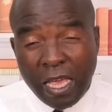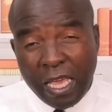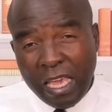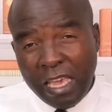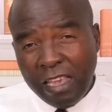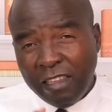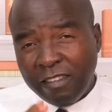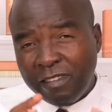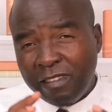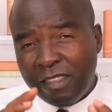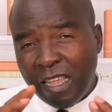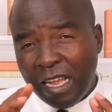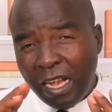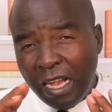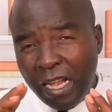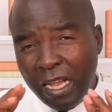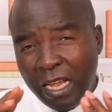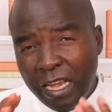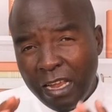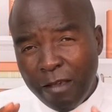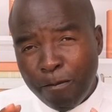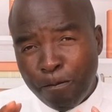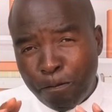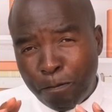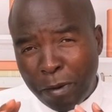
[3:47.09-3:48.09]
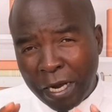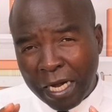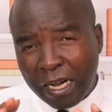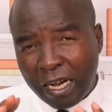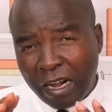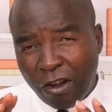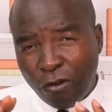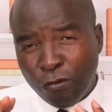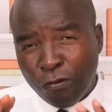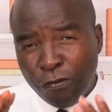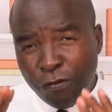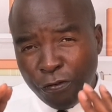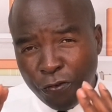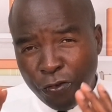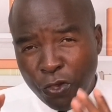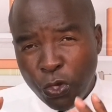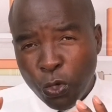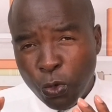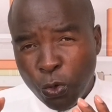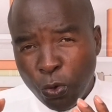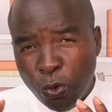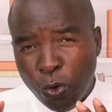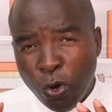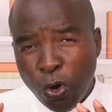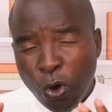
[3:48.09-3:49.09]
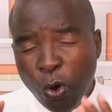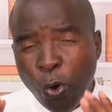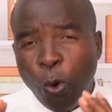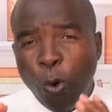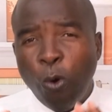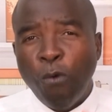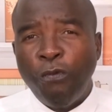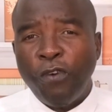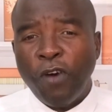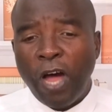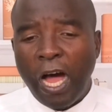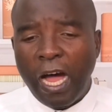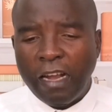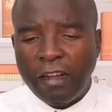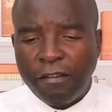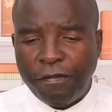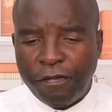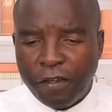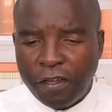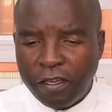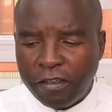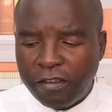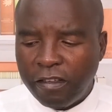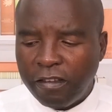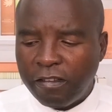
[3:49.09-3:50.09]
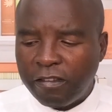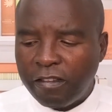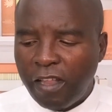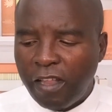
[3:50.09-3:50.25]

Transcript: Is the liberal view of Adventists.